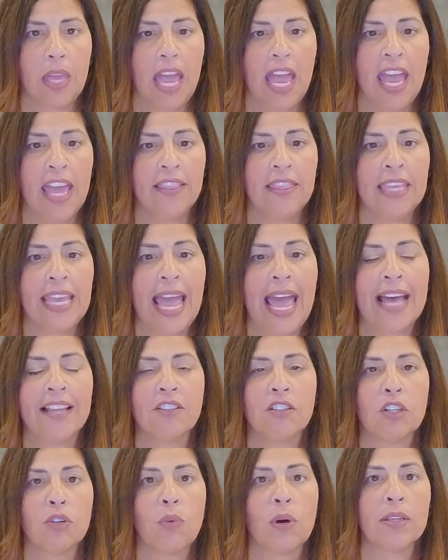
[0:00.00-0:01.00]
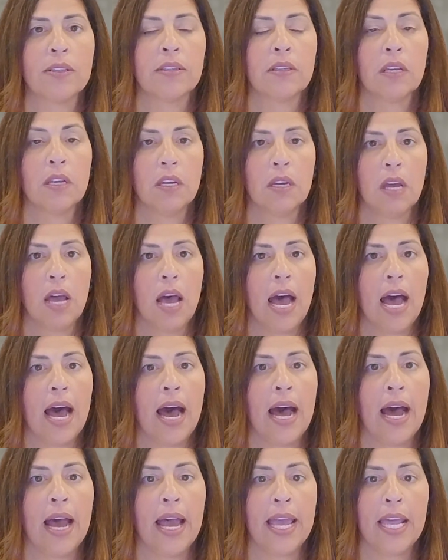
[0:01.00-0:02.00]
And the answer was,
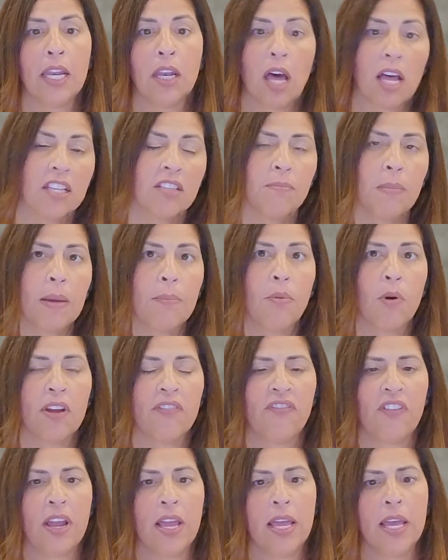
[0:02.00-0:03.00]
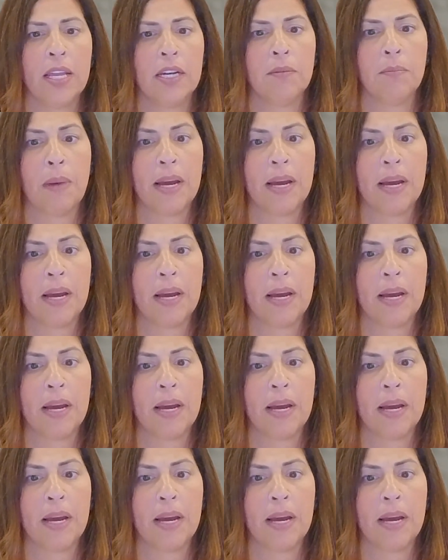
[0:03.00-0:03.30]
I lost my boyfriend,